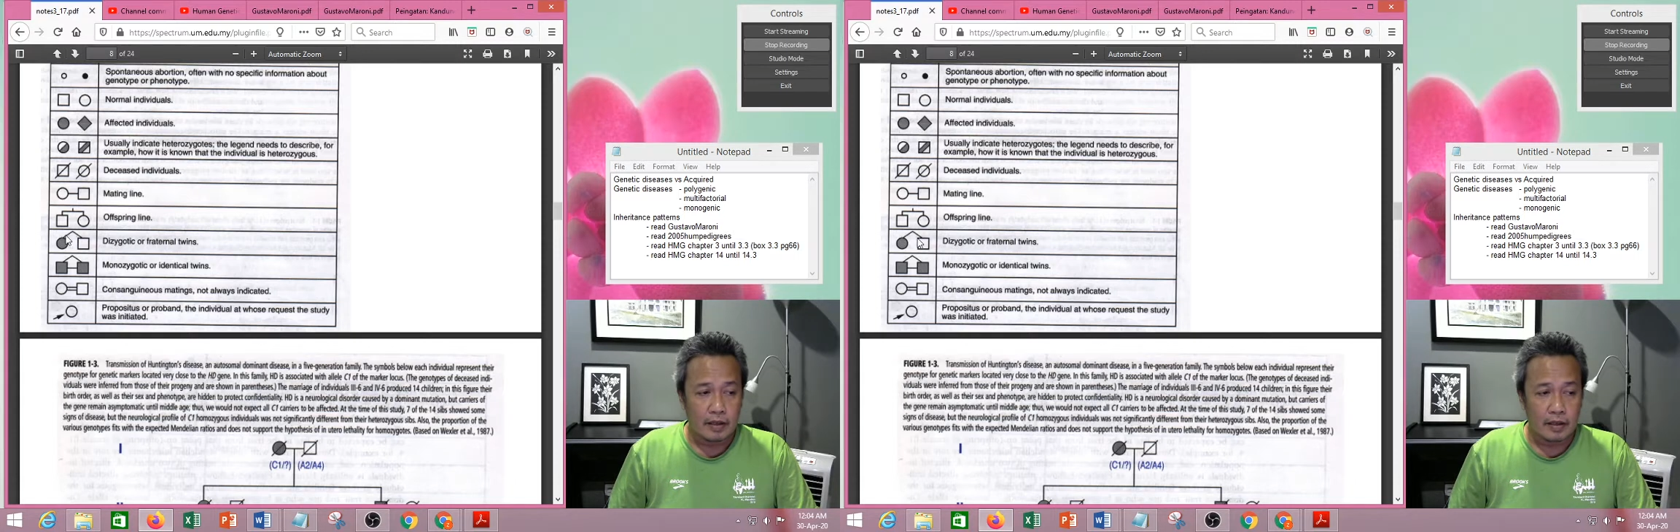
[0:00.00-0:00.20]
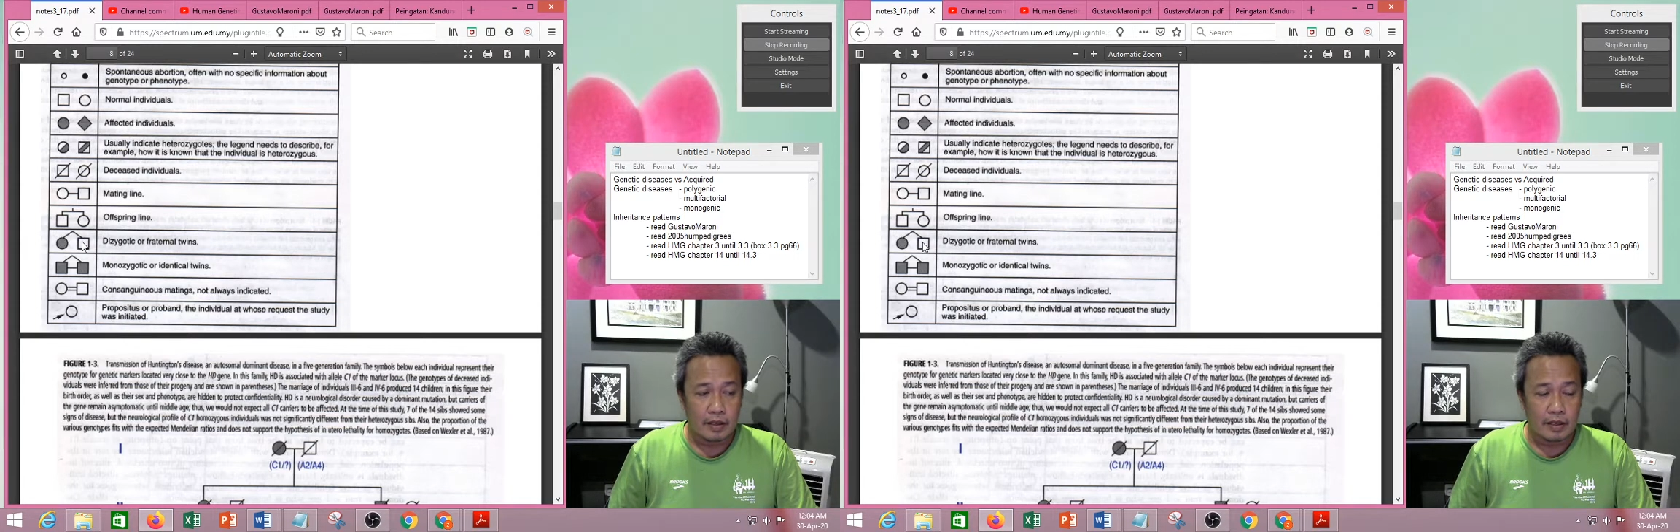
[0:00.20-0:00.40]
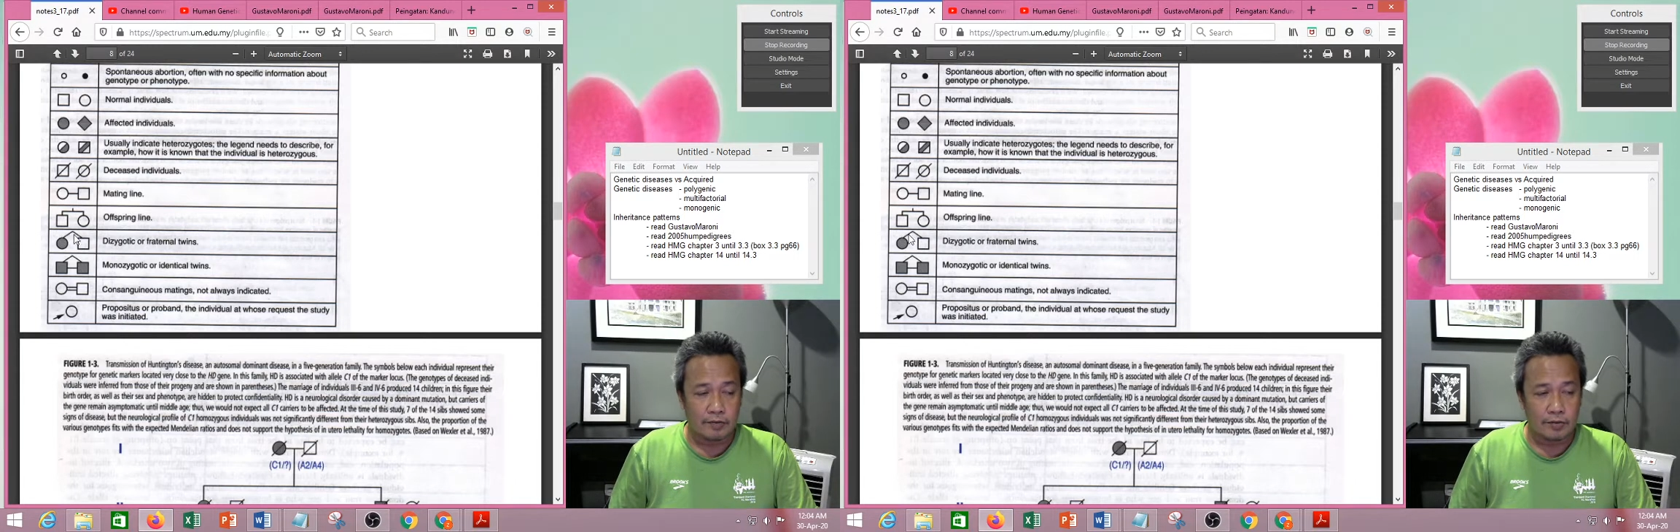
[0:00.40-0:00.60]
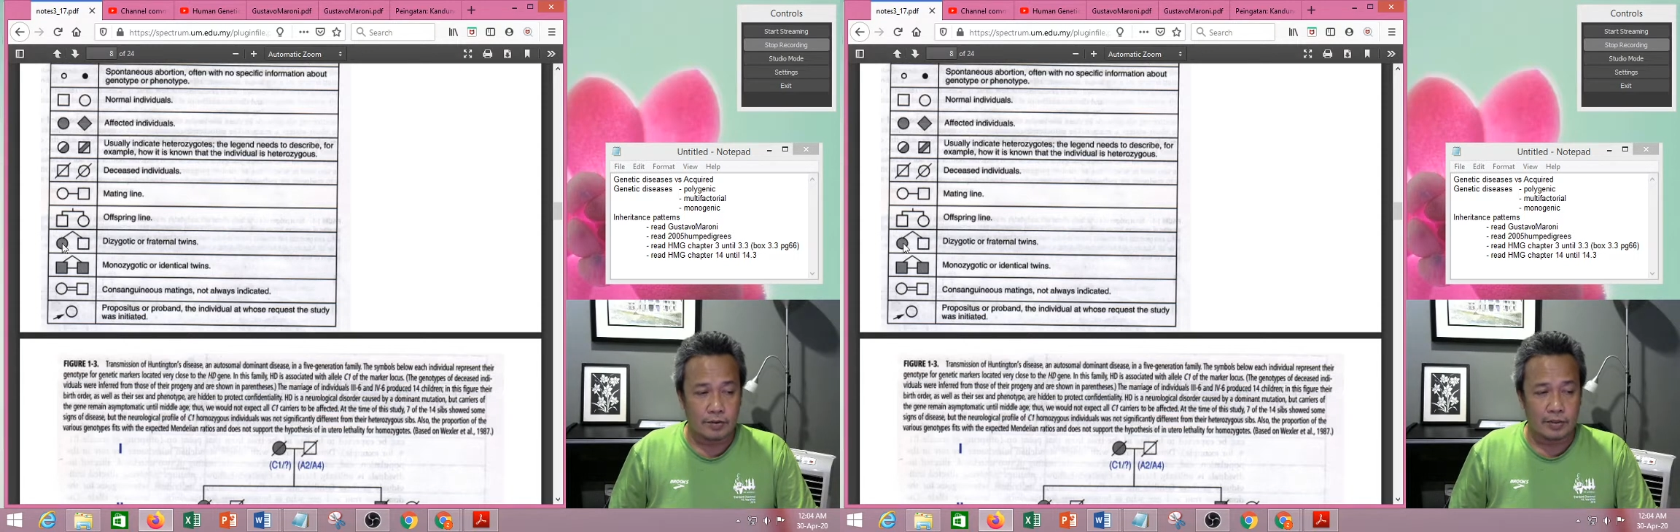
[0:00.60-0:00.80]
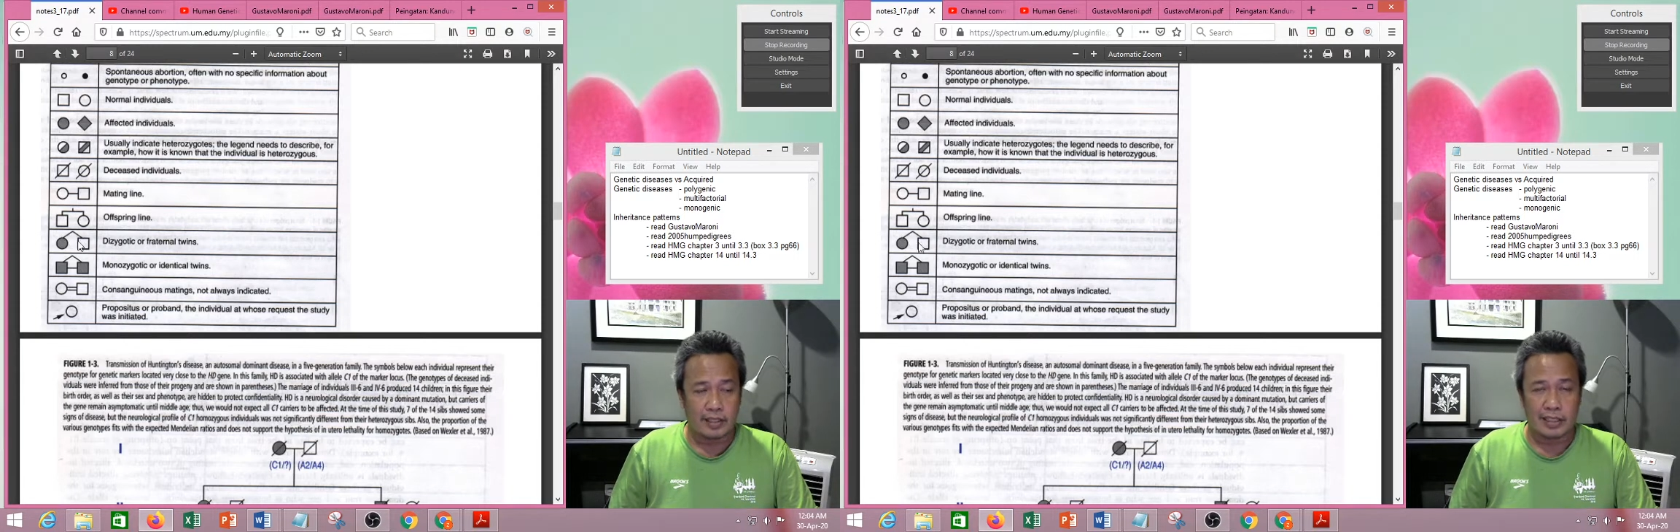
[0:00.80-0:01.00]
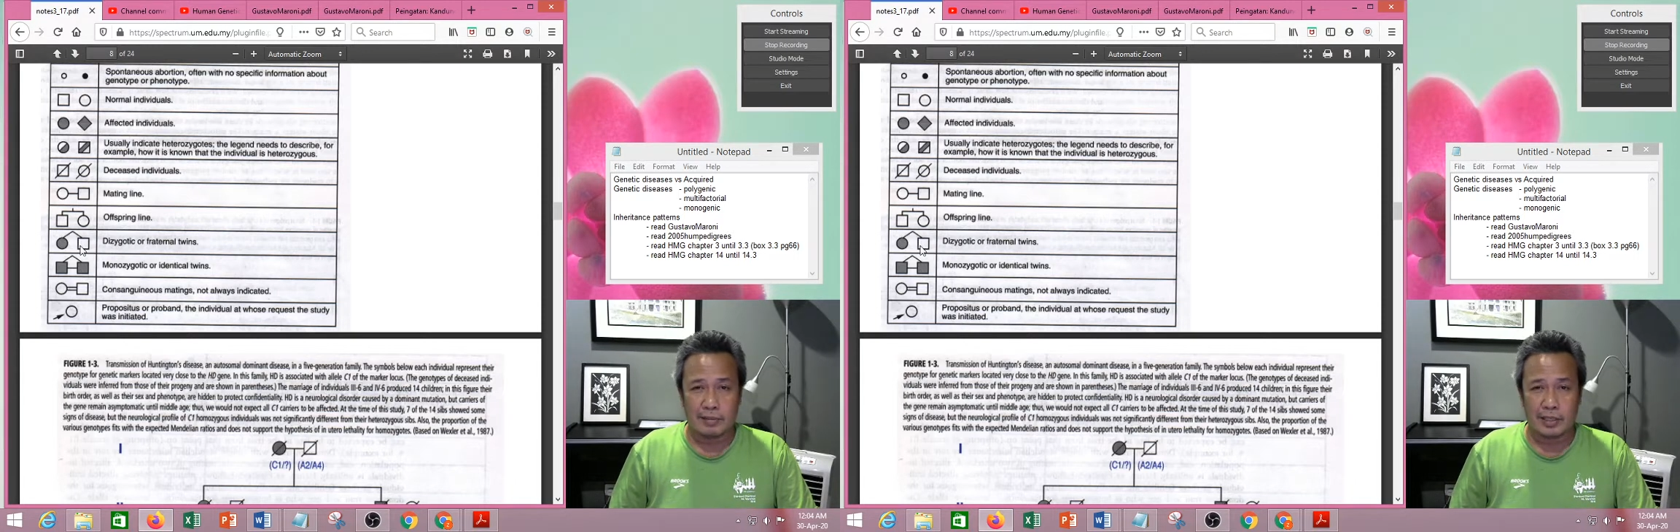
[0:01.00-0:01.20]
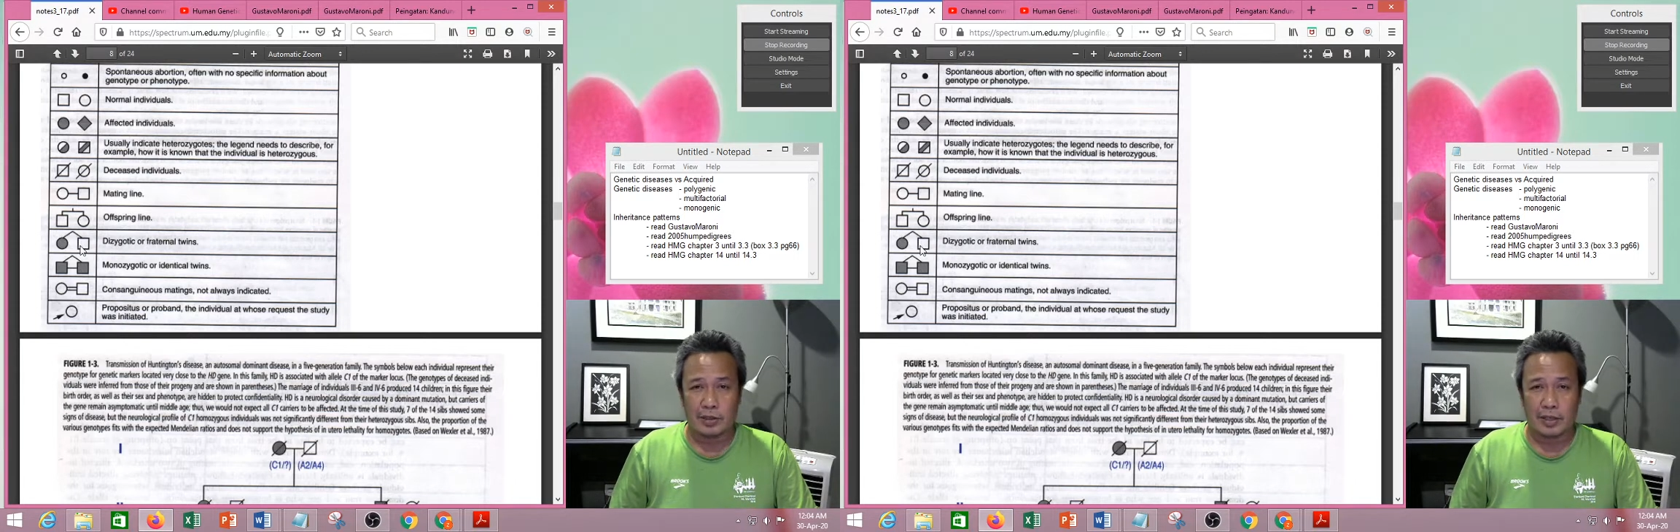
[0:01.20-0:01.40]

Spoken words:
if you do this, that means you're